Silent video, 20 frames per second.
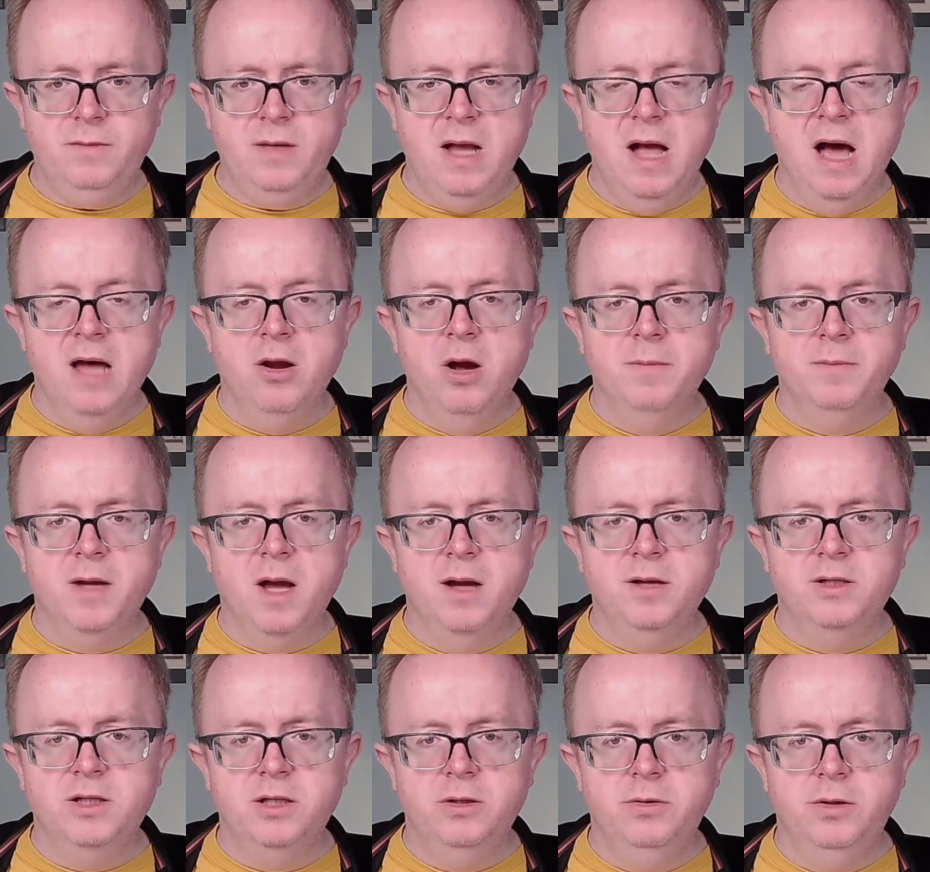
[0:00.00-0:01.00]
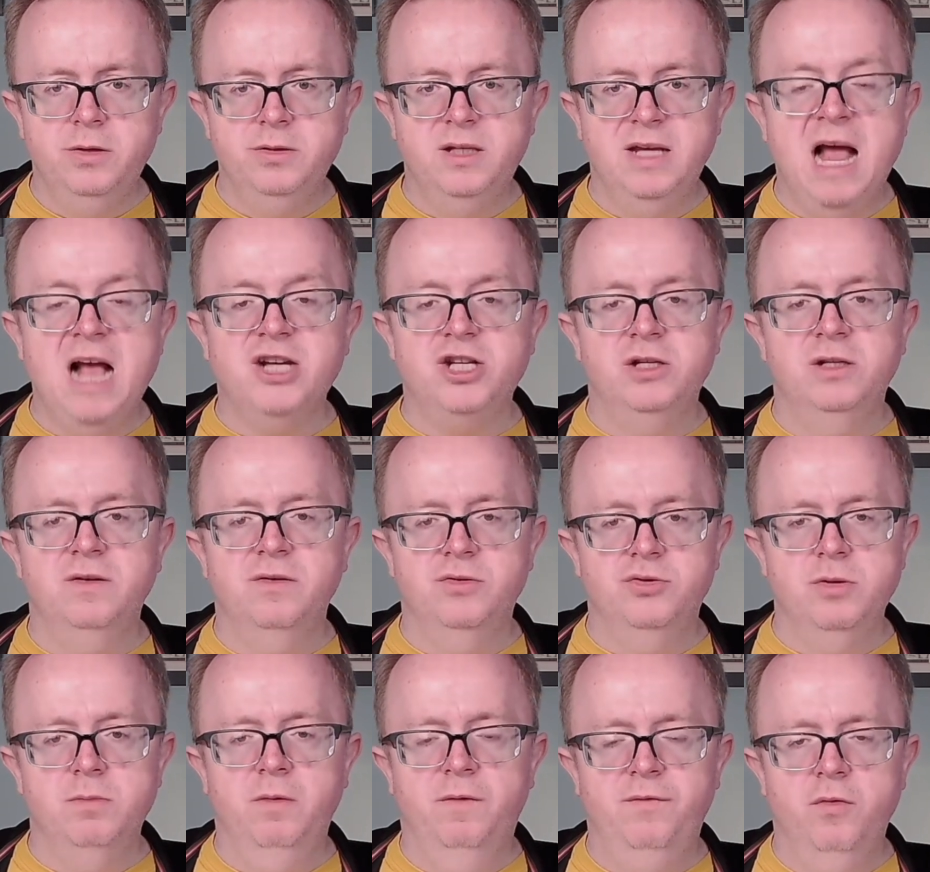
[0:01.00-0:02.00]
and I'm going to use the actions of a
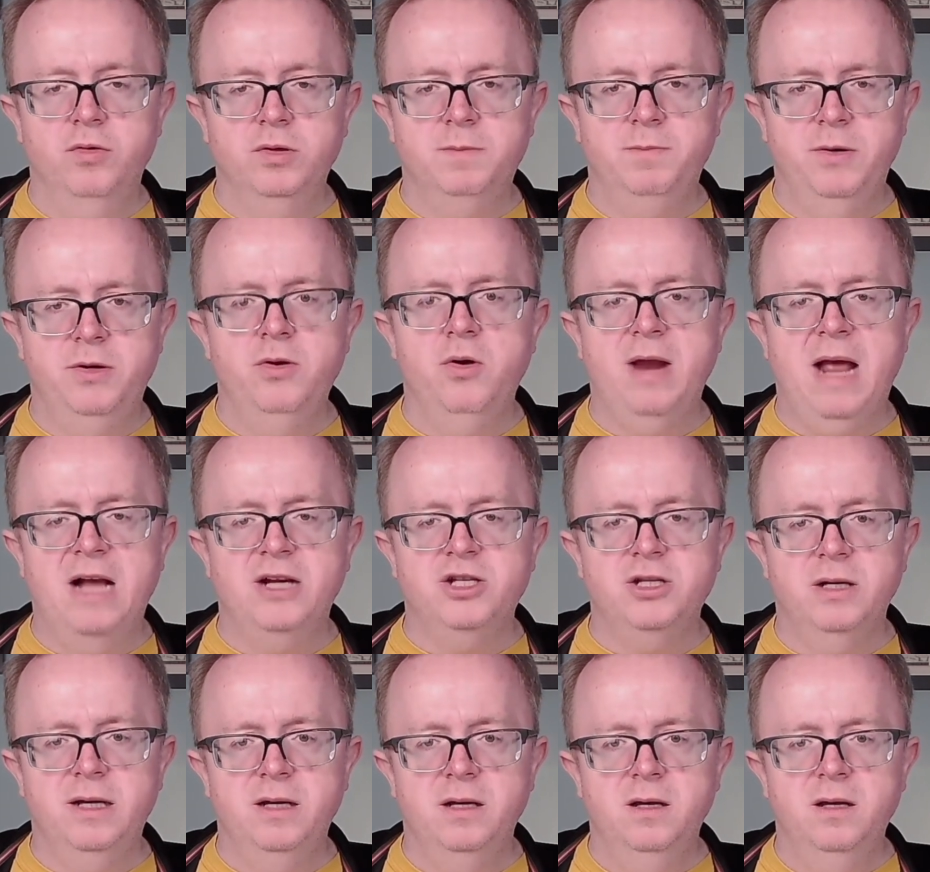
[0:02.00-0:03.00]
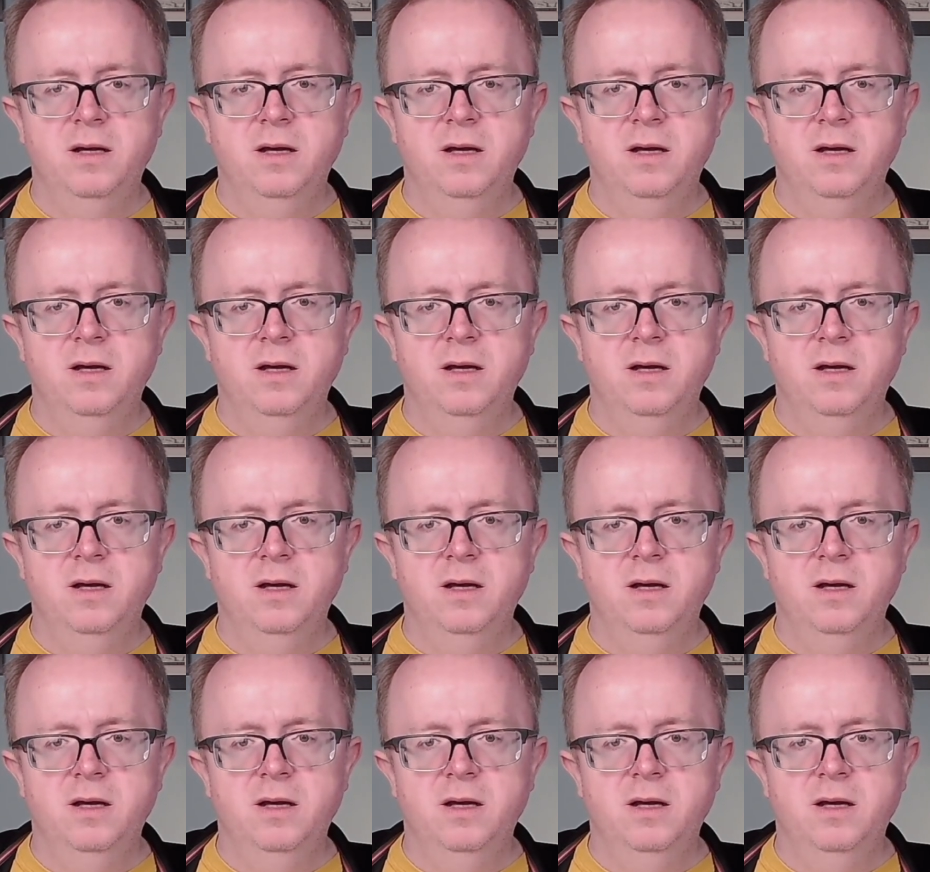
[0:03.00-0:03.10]
dribble force but not actually